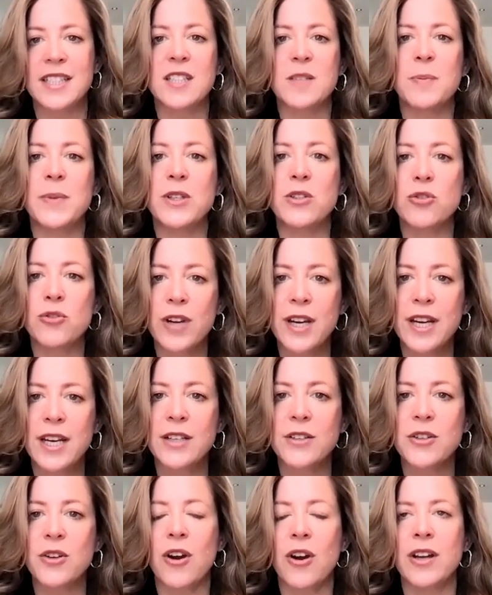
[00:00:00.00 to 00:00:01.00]
It's been
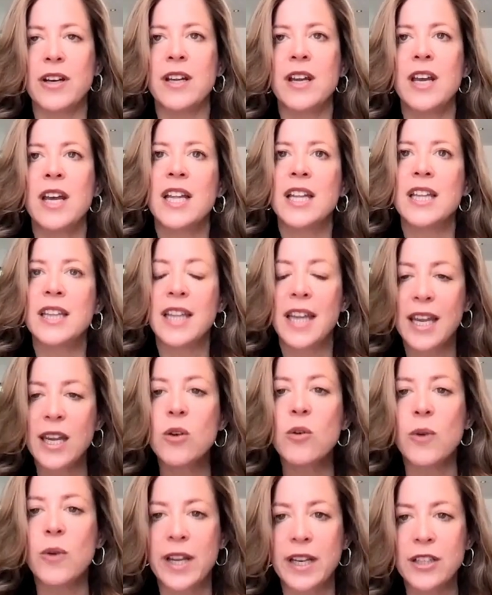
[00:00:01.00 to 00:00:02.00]
trained on
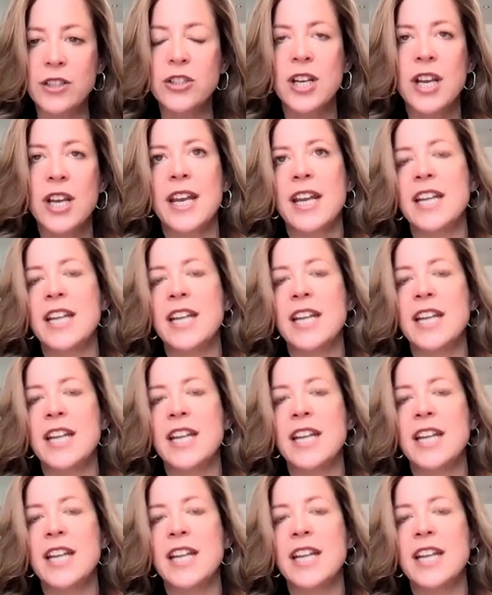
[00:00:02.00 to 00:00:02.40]
language,